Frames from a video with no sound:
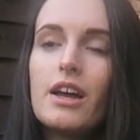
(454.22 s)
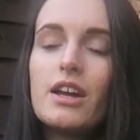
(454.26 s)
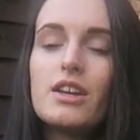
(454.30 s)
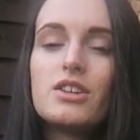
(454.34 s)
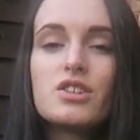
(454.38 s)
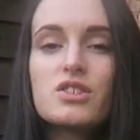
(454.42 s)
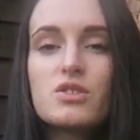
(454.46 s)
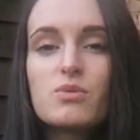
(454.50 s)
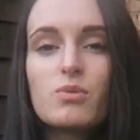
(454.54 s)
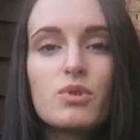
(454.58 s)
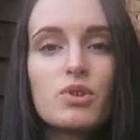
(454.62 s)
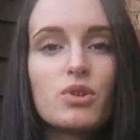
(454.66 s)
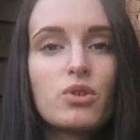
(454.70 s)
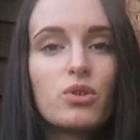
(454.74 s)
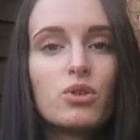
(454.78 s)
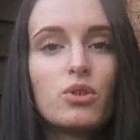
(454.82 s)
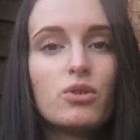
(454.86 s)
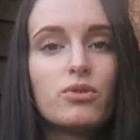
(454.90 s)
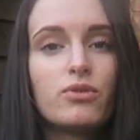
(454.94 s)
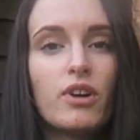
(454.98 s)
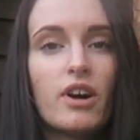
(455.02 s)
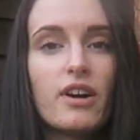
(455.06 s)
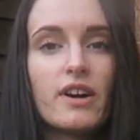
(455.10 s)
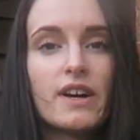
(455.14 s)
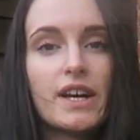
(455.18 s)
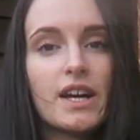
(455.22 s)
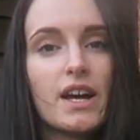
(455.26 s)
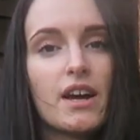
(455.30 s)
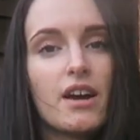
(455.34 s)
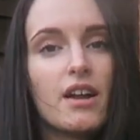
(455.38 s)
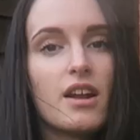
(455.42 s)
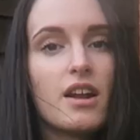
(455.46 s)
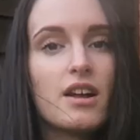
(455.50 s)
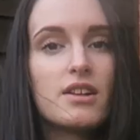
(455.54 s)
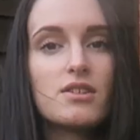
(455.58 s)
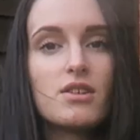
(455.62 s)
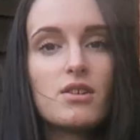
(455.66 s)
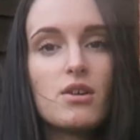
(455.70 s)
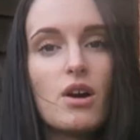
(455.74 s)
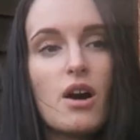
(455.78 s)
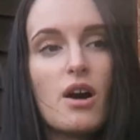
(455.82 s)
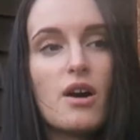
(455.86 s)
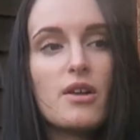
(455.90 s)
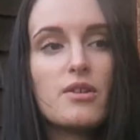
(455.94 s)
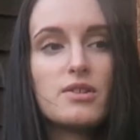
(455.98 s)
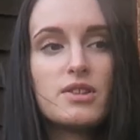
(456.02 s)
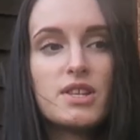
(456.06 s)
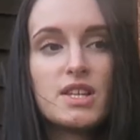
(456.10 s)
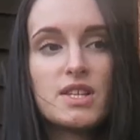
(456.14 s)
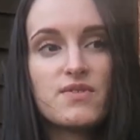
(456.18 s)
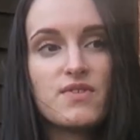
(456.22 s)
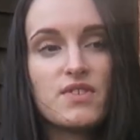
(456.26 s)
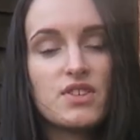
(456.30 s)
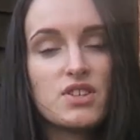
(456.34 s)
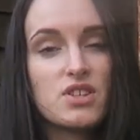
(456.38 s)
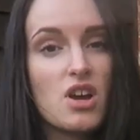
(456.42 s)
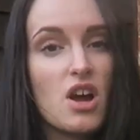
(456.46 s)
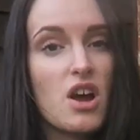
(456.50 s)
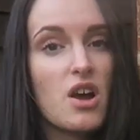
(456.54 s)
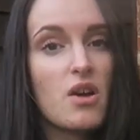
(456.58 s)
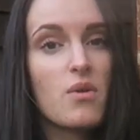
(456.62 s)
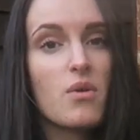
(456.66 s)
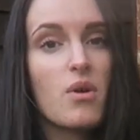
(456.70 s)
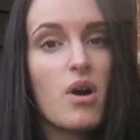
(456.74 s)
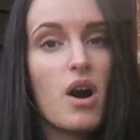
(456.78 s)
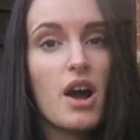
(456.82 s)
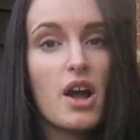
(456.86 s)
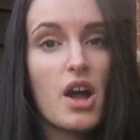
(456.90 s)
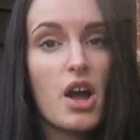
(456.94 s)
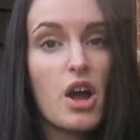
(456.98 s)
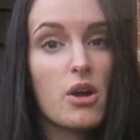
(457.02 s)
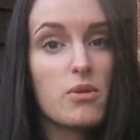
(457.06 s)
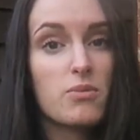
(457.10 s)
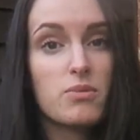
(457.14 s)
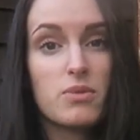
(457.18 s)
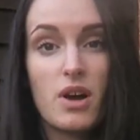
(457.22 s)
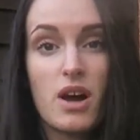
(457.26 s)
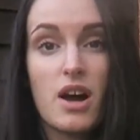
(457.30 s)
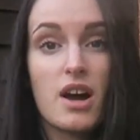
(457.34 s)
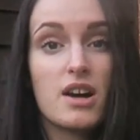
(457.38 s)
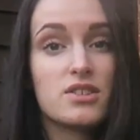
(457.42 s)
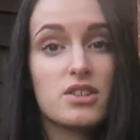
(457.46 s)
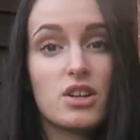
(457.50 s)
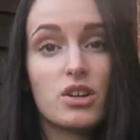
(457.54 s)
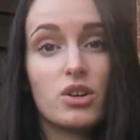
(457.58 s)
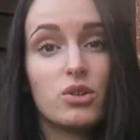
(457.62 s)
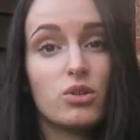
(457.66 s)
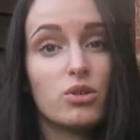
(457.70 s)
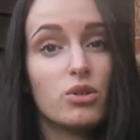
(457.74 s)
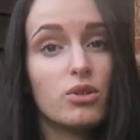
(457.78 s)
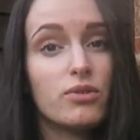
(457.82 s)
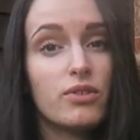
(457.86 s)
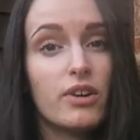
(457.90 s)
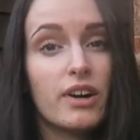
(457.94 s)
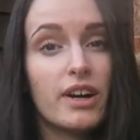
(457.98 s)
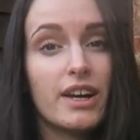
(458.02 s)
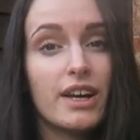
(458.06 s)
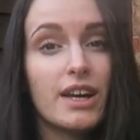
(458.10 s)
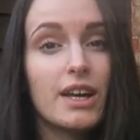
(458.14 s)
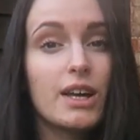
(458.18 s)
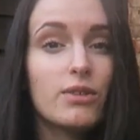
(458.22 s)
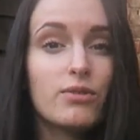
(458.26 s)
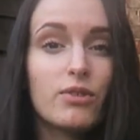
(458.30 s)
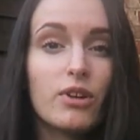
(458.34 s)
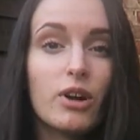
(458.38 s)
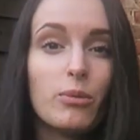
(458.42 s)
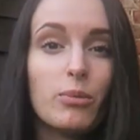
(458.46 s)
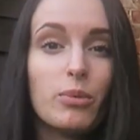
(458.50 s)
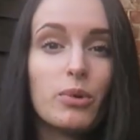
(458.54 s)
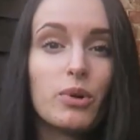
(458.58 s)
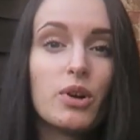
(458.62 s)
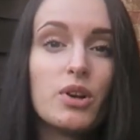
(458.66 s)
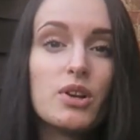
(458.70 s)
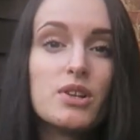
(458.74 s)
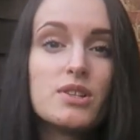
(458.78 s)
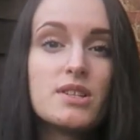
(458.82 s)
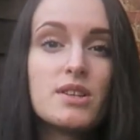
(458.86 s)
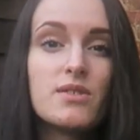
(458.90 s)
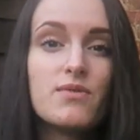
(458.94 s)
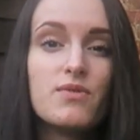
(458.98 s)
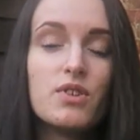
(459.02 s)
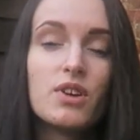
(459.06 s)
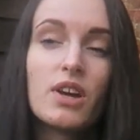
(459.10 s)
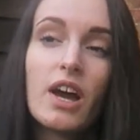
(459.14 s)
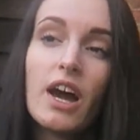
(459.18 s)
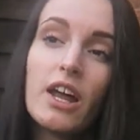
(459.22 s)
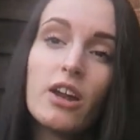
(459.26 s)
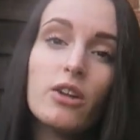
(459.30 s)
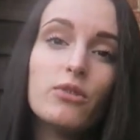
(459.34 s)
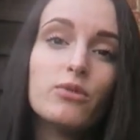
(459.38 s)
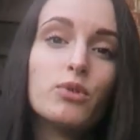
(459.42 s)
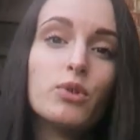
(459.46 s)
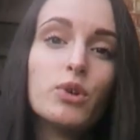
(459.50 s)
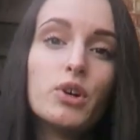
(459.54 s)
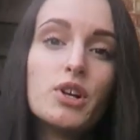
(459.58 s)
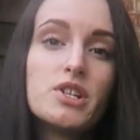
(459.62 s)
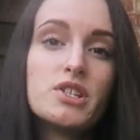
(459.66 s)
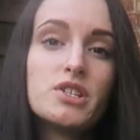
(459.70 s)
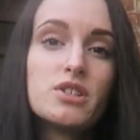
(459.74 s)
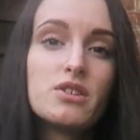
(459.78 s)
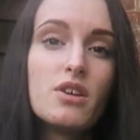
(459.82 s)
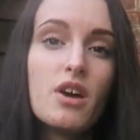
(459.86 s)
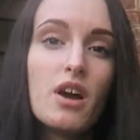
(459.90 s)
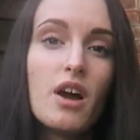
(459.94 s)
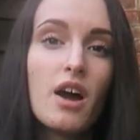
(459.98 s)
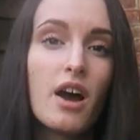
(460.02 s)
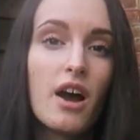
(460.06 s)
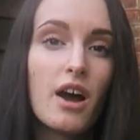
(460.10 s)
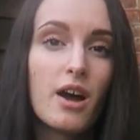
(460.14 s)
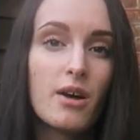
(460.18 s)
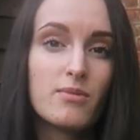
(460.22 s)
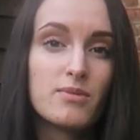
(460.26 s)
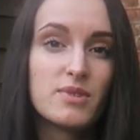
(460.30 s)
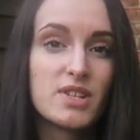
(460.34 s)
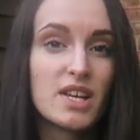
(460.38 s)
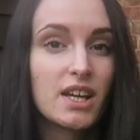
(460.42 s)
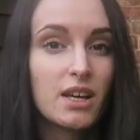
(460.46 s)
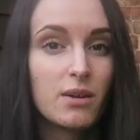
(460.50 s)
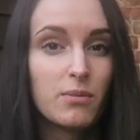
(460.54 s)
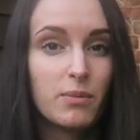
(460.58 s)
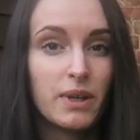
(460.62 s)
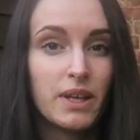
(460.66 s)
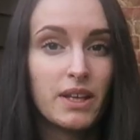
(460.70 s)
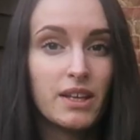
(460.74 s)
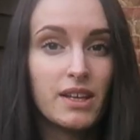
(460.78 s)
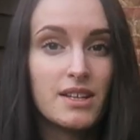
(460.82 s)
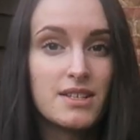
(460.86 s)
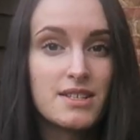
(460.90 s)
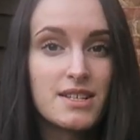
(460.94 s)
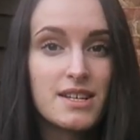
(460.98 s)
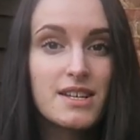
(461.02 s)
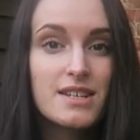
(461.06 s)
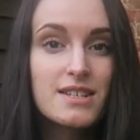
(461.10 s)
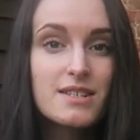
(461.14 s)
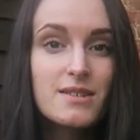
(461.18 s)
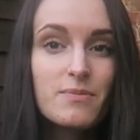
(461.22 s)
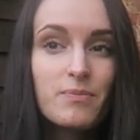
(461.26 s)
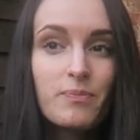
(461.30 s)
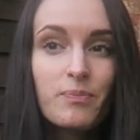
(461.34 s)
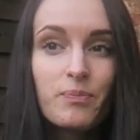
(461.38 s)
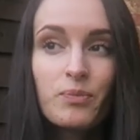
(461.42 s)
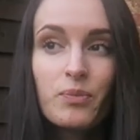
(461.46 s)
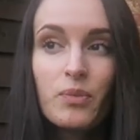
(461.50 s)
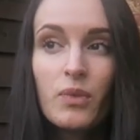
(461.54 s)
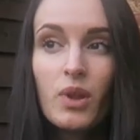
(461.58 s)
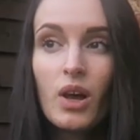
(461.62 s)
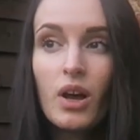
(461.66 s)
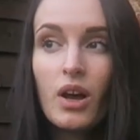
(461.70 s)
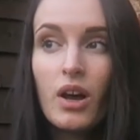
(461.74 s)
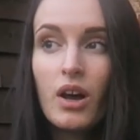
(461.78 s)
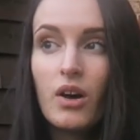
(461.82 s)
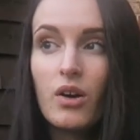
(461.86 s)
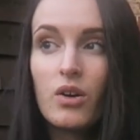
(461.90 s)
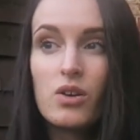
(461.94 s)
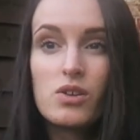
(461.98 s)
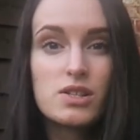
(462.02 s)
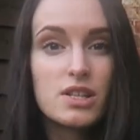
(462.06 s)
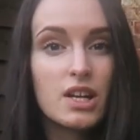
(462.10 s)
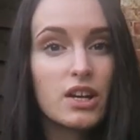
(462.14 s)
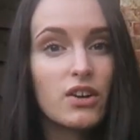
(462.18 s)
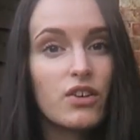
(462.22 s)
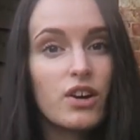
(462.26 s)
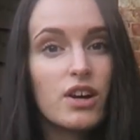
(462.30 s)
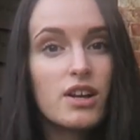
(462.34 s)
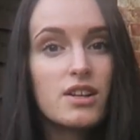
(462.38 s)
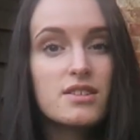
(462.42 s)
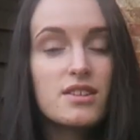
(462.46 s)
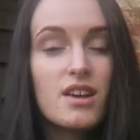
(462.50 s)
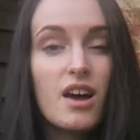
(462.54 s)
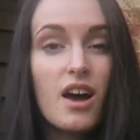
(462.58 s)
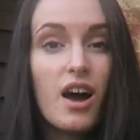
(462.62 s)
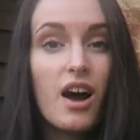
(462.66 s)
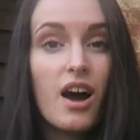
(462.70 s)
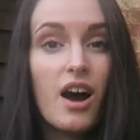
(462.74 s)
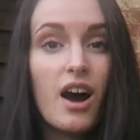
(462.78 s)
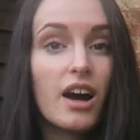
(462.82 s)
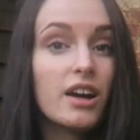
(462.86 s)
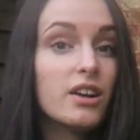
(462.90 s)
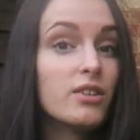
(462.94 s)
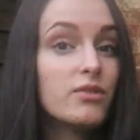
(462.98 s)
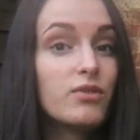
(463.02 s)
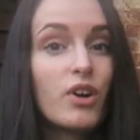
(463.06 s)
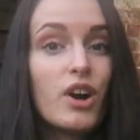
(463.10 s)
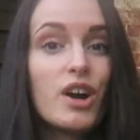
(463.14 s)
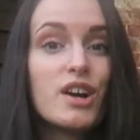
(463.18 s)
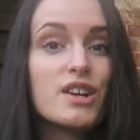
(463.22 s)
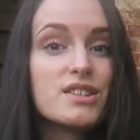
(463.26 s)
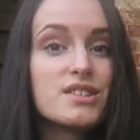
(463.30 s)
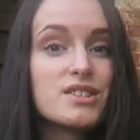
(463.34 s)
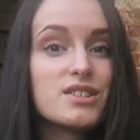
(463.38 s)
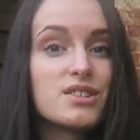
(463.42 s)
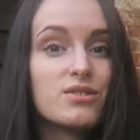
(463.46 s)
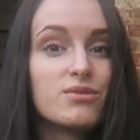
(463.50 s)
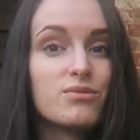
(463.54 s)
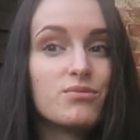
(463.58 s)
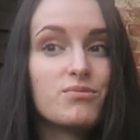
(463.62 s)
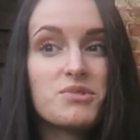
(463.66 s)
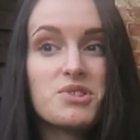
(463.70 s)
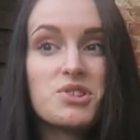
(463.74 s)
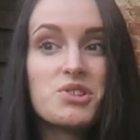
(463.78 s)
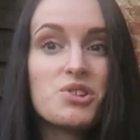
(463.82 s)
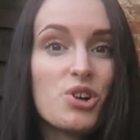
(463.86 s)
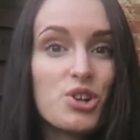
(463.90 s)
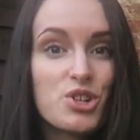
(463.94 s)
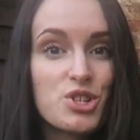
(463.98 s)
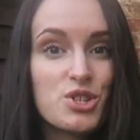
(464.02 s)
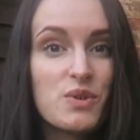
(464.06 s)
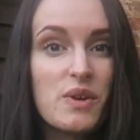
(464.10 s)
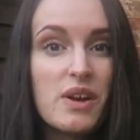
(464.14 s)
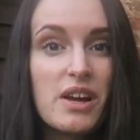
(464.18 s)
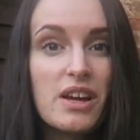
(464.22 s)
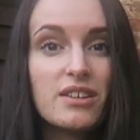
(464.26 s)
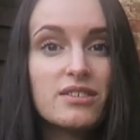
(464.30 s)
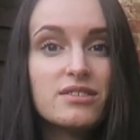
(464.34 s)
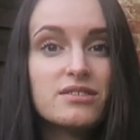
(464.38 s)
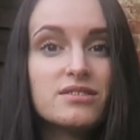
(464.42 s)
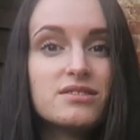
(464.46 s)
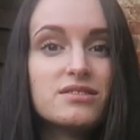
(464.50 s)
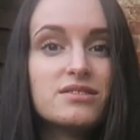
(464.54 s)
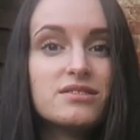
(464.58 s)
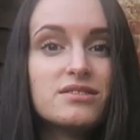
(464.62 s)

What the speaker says: he doesn't want to glorify it, and this video, I hope that I don't glorify it either, because if you can avoid taking PEDs or steroids, I'd advise to not do it.